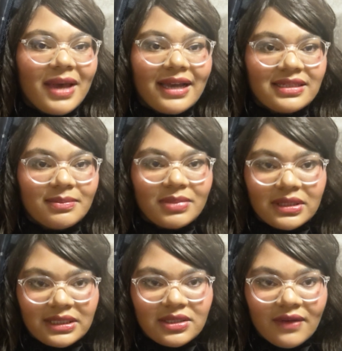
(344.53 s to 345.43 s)
as a
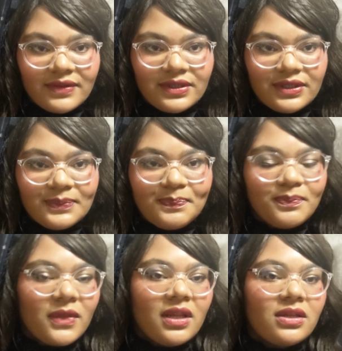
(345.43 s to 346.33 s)
police officer.
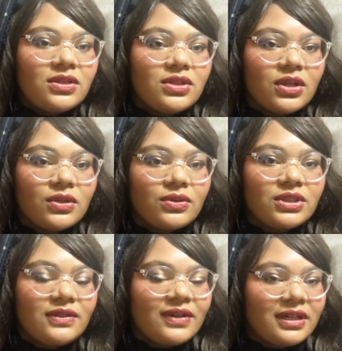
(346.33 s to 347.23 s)
So
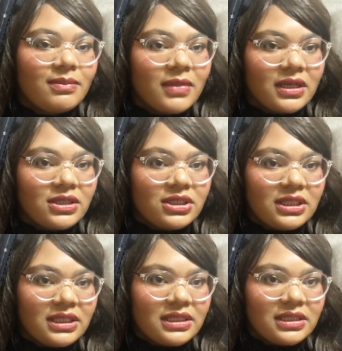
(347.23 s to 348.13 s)
she very much
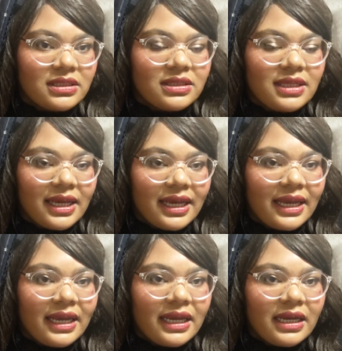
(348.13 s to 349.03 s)
is
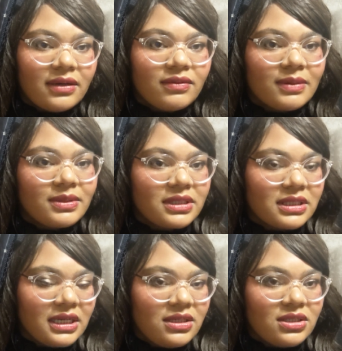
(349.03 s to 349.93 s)
a
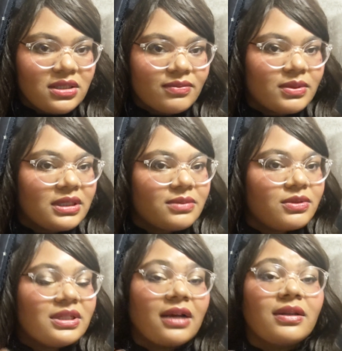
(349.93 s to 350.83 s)
representation of police
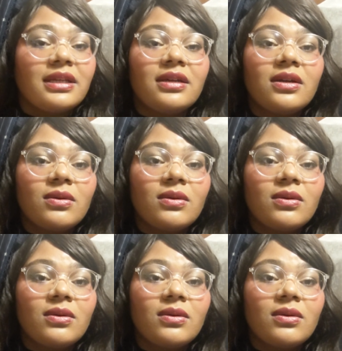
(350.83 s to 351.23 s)
brutality.